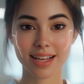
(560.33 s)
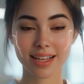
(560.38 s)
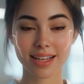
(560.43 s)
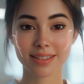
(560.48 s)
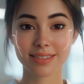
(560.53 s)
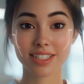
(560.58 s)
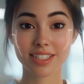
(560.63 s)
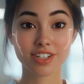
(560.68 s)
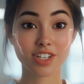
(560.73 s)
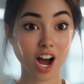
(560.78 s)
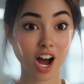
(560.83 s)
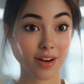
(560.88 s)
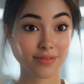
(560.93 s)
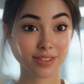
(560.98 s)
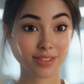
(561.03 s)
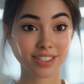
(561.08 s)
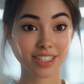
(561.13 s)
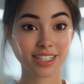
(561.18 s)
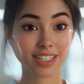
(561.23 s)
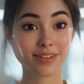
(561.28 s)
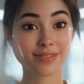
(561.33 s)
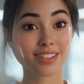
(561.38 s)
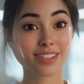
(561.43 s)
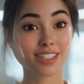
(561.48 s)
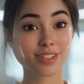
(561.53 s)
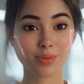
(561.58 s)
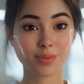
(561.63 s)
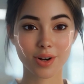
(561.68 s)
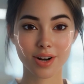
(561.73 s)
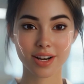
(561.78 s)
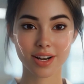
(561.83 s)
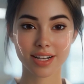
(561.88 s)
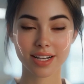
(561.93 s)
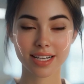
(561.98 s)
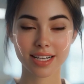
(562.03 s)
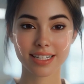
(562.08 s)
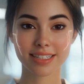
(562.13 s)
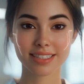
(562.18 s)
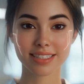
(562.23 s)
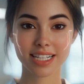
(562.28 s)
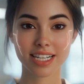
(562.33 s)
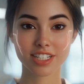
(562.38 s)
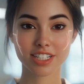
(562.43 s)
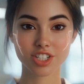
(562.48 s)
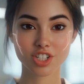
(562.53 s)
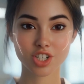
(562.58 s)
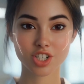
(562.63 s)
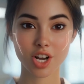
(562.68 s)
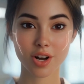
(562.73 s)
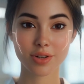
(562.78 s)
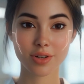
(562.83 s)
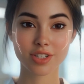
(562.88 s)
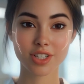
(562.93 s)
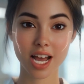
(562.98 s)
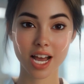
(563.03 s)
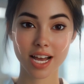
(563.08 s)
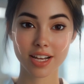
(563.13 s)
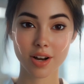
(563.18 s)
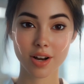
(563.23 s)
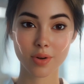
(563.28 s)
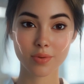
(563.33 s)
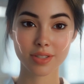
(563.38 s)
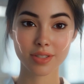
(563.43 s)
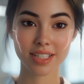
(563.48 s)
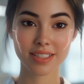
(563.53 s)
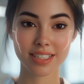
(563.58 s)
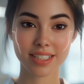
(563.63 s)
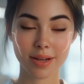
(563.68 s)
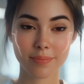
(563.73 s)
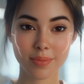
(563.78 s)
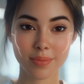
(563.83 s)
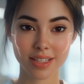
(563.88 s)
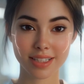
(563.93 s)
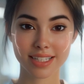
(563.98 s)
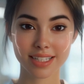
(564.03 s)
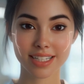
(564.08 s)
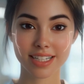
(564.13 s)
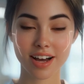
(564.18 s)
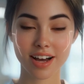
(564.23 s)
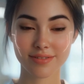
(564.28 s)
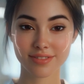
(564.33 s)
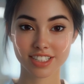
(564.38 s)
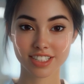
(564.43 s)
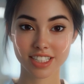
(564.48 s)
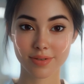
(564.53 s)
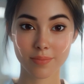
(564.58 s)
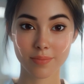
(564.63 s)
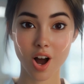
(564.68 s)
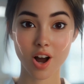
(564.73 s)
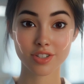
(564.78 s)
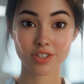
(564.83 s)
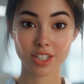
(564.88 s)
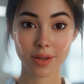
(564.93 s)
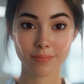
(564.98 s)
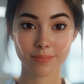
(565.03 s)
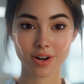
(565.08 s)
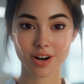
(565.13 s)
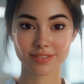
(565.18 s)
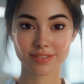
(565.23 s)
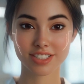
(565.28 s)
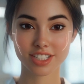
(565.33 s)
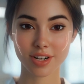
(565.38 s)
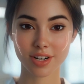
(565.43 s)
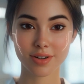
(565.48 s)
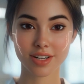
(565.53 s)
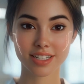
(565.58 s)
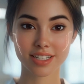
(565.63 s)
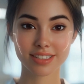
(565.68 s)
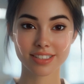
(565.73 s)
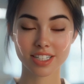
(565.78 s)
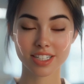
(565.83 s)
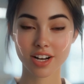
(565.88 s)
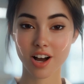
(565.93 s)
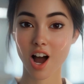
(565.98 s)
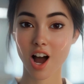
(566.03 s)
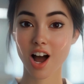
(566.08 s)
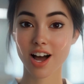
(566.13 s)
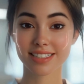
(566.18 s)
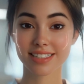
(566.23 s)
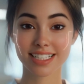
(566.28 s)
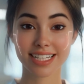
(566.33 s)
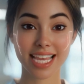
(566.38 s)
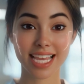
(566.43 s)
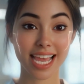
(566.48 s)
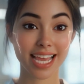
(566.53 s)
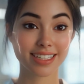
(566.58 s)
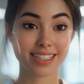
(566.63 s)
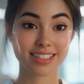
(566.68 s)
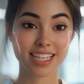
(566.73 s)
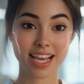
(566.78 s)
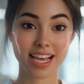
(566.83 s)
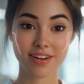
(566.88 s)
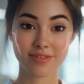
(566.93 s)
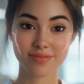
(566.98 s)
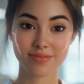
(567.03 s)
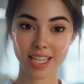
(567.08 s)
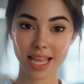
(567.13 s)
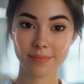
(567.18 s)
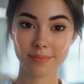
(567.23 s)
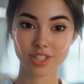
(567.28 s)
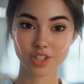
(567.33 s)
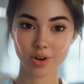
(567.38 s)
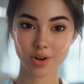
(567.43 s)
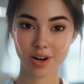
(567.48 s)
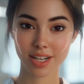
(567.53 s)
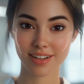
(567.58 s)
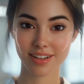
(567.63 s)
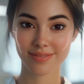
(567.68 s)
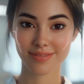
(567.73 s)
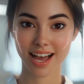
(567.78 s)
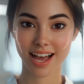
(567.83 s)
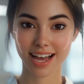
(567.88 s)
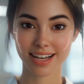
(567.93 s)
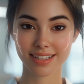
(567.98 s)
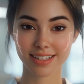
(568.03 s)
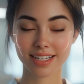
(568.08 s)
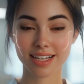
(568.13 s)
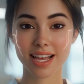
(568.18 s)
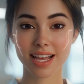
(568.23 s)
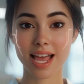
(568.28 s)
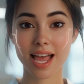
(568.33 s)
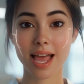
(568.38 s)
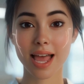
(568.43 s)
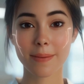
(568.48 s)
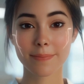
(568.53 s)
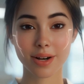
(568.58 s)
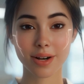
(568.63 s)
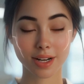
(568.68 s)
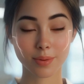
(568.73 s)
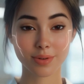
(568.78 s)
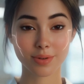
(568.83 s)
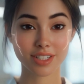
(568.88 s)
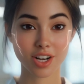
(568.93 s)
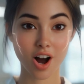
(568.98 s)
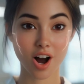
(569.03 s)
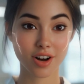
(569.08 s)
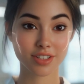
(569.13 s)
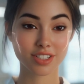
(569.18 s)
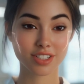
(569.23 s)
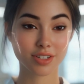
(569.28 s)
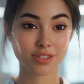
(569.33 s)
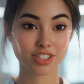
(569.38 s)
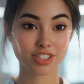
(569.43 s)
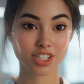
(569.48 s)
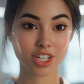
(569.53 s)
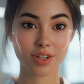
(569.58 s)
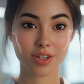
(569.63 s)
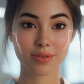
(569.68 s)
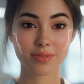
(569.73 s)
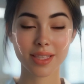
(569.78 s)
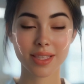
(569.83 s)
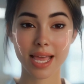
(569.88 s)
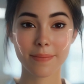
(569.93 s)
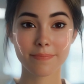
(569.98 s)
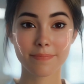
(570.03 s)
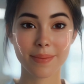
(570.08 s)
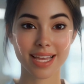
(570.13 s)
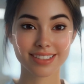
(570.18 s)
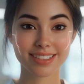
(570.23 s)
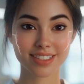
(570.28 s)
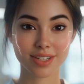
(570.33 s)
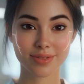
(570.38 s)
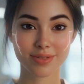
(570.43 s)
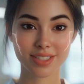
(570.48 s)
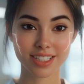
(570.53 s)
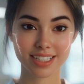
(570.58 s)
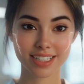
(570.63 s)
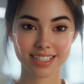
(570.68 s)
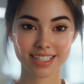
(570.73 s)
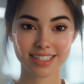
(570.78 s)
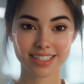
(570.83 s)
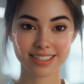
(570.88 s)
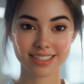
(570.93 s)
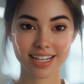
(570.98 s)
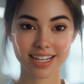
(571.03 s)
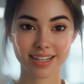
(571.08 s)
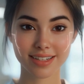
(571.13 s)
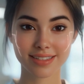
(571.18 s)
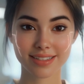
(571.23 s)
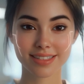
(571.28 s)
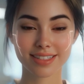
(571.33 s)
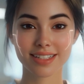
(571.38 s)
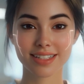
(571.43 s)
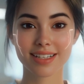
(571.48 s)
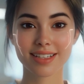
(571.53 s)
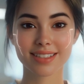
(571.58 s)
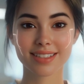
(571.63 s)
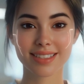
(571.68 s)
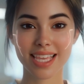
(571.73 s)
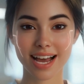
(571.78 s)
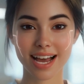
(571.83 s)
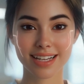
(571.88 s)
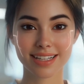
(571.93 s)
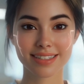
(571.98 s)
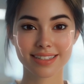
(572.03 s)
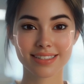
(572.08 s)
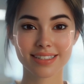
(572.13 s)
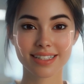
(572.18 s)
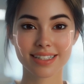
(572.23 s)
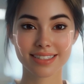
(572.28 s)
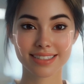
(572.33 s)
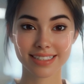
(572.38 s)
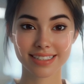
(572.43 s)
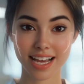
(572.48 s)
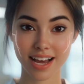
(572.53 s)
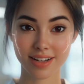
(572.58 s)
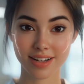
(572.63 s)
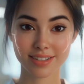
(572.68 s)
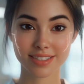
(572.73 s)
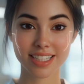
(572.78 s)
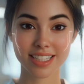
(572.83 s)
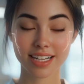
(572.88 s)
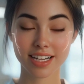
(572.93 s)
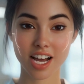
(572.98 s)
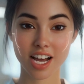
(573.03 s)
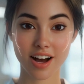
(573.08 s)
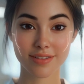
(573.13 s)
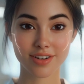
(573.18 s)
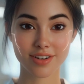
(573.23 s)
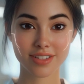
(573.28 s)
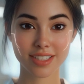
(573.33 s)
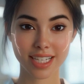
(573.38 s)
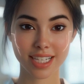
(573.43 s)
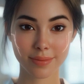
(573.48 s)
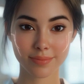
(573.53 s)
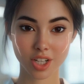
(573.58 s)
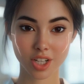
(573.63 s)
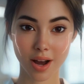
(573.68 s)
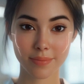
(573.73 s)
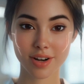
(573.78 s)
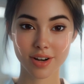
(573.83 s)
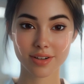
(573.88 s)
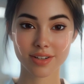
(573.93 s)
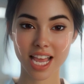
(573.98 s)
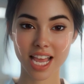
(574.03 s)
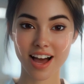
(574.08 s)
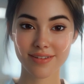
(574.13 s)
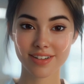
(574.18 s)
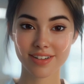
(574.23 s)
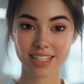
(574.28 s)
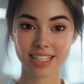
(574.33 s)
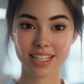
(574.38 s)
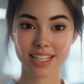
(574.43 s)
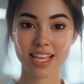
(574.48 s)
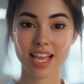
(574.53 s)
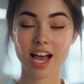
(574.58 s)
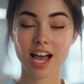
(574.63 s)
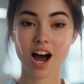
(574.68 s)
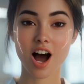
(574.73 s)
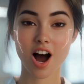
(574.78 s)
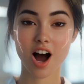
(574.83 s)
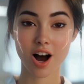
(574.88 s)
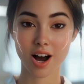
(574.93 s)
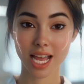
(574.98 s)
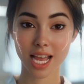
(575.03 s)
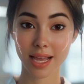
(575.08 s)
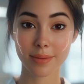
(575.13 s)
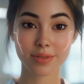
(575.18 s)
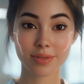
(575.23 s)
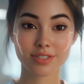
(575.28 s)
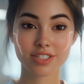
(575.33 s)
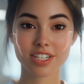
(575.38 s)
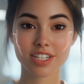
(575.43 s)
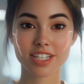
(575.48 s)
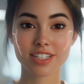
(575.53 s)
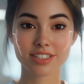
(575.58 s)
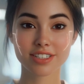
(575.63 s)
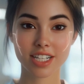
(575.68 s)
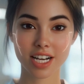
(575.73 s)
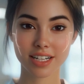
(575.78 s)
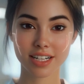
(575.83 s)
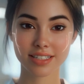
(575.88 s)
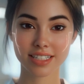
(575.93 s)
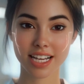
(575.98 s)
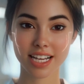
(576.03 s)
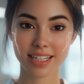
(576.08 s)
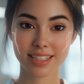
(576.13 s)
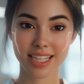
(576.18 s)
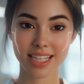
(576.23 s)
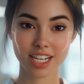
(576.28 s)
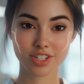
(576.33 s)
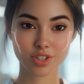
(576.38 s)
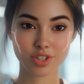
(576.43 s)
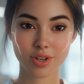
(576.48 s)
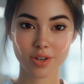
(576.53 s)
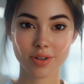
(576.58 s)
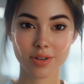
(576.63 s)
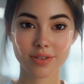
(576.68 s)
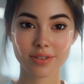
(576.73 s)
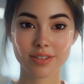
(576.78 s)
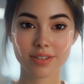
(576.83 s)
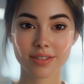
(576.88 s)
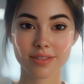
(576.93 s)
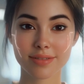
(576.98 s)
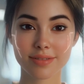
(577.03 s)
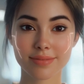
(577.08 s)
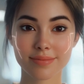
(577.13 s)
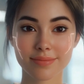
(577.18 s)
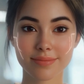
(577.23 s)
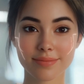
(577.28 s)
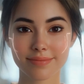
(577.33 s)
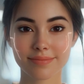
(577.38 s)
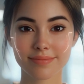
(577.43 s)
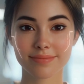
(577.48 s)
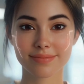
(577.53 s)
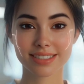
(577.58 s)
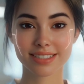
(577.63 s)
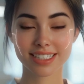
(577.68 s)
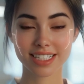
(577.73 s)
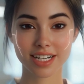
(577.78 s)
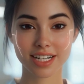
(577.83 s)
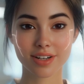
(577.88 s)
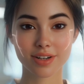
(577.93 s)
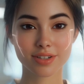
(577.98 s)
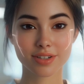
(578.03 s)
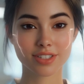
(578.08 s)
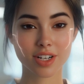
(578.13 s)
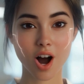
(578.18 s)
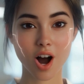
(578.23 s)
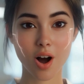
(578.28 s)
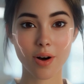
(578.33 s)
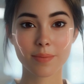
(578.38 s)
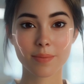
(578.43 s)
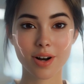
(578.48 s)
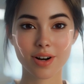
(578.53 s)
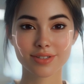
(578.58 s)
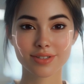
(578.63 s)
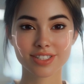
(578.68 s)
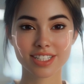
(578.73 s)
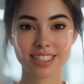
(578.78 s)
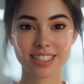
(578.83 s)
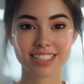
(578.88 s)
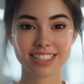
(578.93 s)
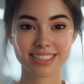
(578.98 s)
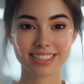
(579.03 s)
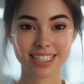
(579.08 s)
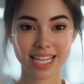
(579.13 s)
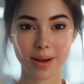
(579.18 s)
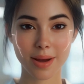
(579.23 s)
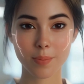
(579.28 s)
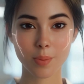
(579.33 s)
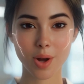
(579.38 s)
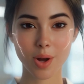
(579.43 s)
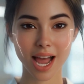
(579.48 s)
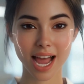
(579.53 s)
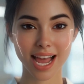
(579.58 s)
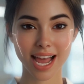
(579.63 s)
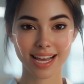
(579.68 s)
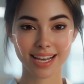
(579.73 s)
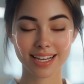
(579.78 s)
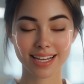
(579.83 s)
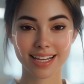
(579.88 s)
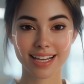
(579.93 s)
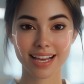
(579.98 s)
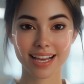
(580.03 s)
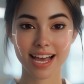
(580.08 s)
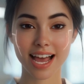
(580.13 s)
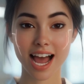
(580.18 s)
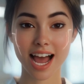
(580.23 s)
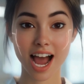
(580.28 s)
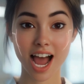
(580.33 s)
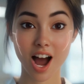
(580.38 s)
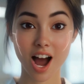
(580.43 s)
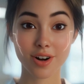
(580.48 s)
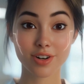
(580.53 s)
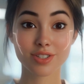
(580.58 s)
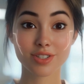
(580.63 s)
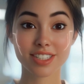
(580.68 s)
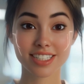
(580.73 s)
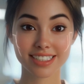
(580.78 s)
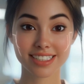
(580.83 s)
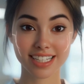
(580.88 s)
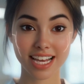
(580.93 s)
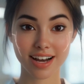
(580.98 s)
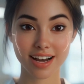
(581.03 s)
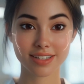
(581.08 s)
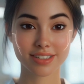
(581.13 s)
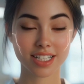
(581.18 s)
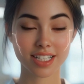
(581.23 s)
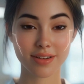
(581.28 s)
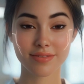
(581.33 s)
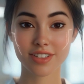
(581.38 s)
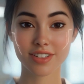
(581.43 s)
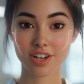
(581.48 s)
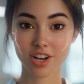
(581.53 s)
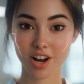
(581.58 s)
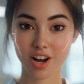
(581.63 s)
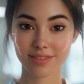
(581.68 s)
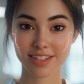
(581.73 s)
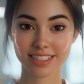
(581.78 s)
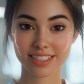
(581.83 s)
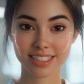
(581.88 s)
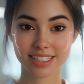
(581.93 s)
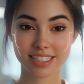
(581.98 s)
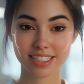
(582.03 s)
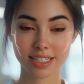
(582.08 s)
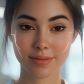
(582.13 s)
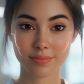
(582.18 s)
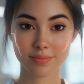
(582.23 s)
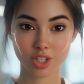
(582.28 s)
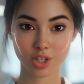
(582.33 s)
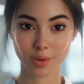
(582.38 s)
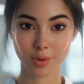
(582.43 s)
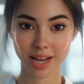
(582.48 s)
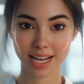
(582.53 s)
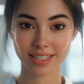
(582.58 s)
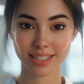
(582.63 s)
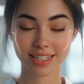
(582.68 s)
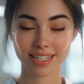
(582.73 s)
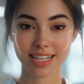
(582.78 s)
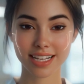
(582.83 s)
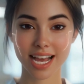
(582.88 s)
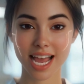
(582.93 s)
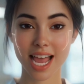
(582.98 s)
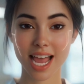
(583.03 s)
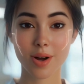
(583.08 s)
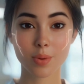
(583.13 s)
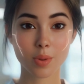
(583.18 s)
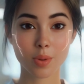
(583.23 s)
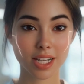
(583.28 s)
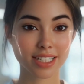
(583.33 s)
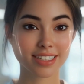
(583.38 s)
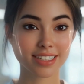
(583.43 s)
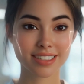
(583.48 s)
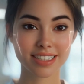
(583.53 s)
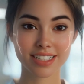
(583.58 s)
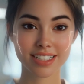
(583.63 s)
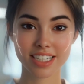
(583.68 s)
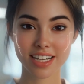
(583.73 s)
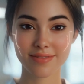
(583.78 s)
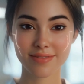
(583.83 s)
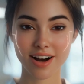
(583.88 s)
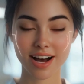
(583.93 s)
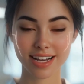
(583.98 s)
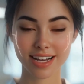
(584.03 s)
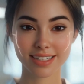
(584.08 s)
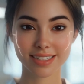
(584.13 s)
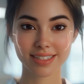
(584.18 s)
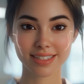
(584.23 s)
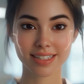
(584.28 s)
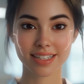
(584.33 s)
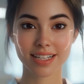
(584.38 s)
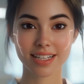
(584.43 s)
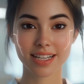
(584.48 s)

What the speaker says: The novelty of this work is that it showed not only the ability of a small number of sodas to cause an anti-inflammatory effect, but it was also shown that mesothelia cells, that is, cells that cover the abdominal cavity, are able to conduct electrical signals almost in the same way. How do the cells of the nervous system do it, and what does it give us?